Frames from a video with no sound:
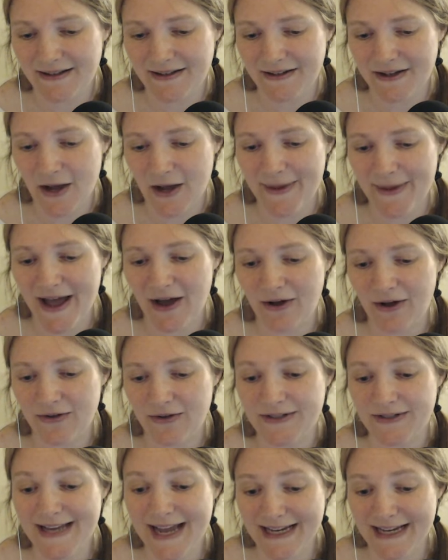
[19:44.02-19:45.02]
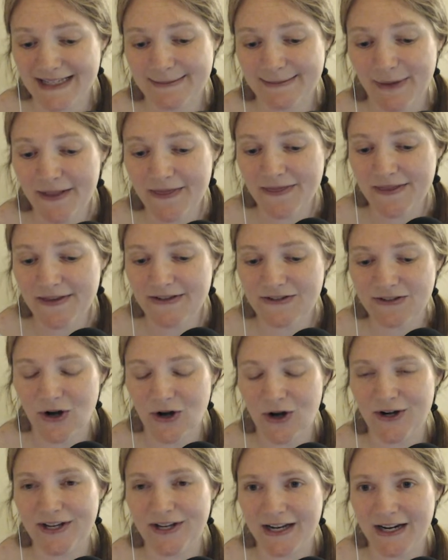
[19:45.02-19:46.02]
about next month,
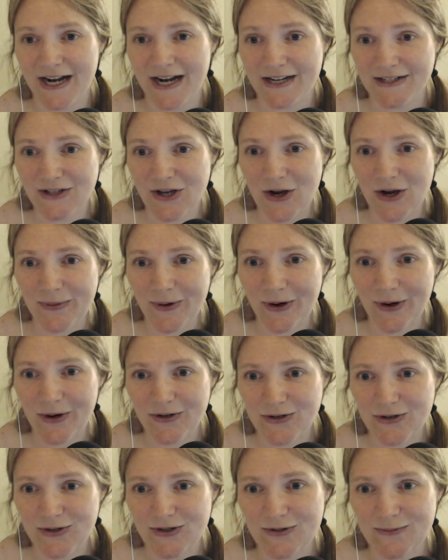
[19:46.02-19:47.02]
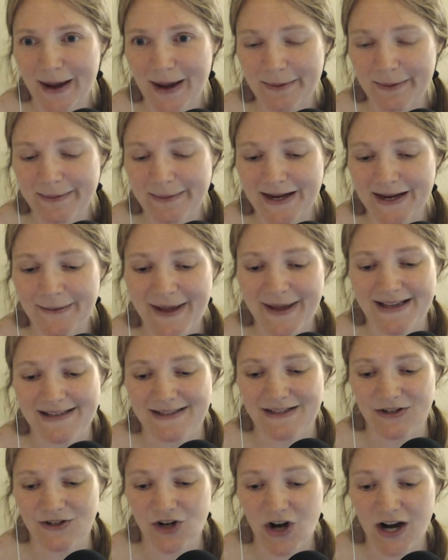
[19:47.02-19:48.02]
starting in October, YouTube Mama Meetup has
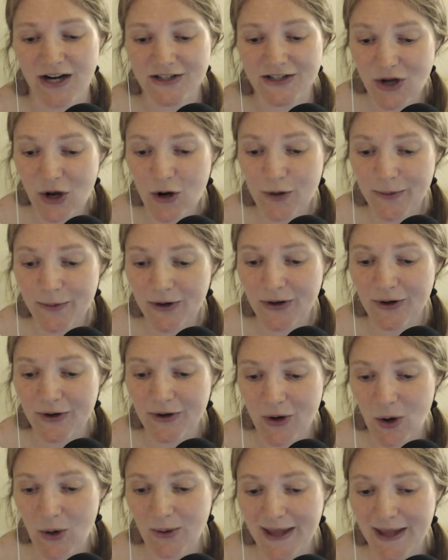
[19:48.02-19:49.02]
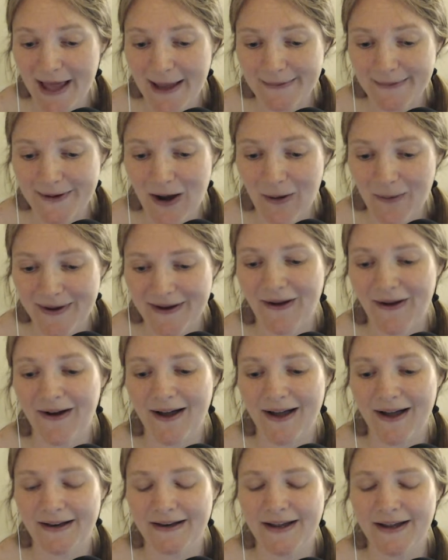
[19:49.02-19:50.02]
the Croctober collab going
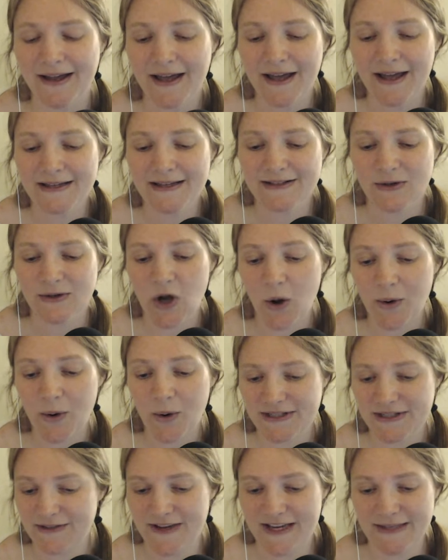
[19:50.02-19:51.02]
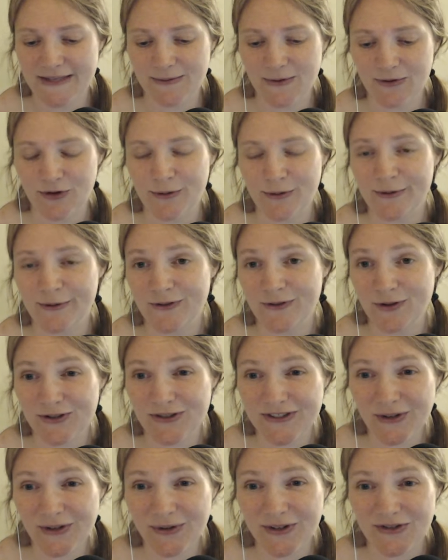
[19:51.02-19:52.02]
on. So go into the Facebook group if you're
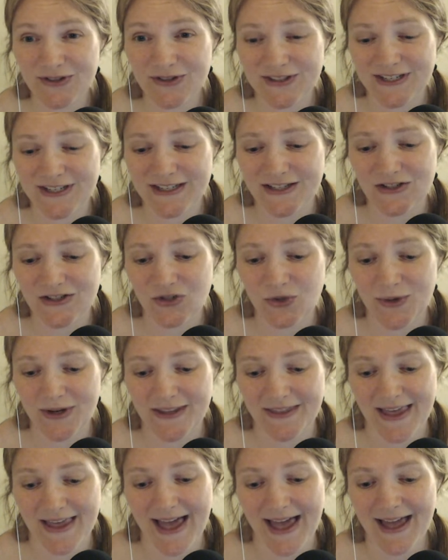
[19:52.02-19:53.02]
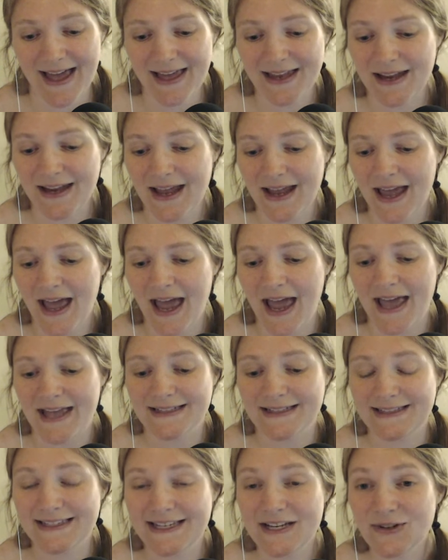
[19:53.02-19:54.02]
still interested in doing that.
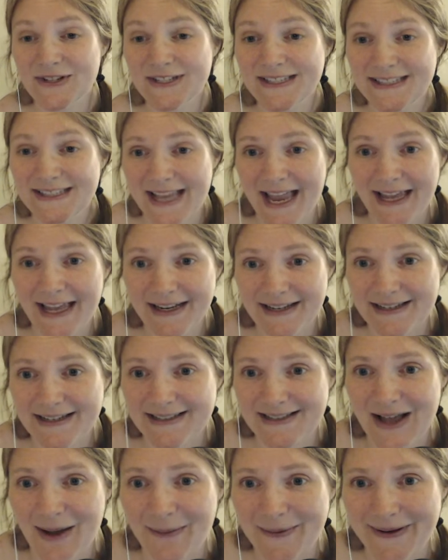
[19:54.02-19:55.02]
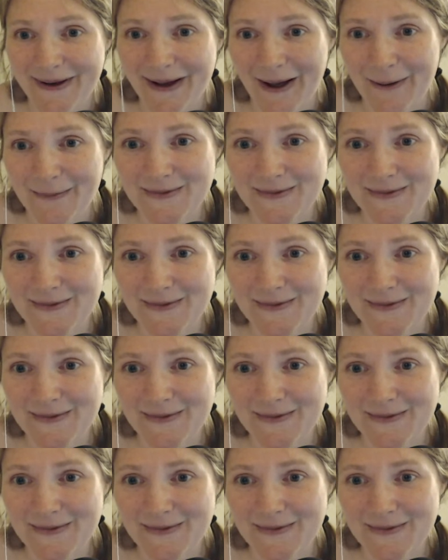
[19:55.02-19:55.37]
And Secret Santa is coming up.